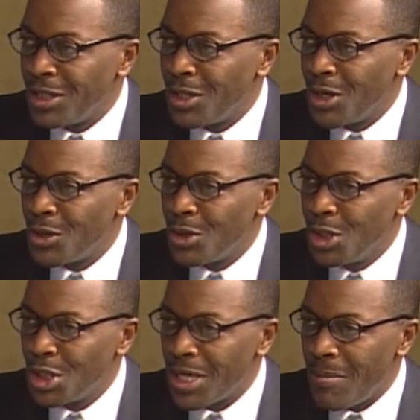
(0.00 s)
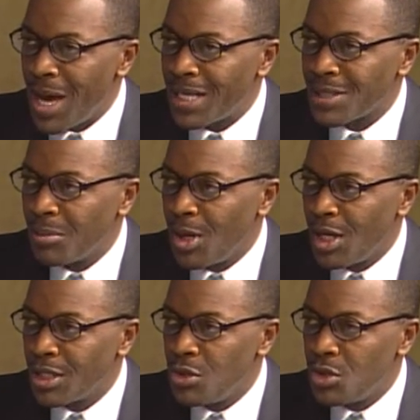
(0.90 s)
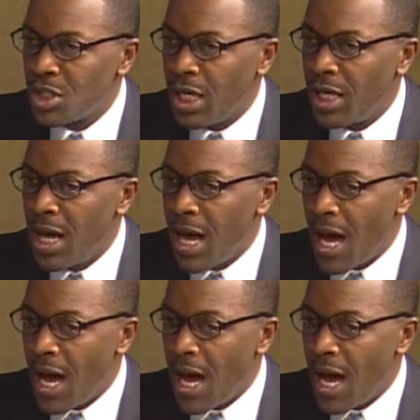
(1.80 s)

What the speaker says: You know, you looked at basketball and you said,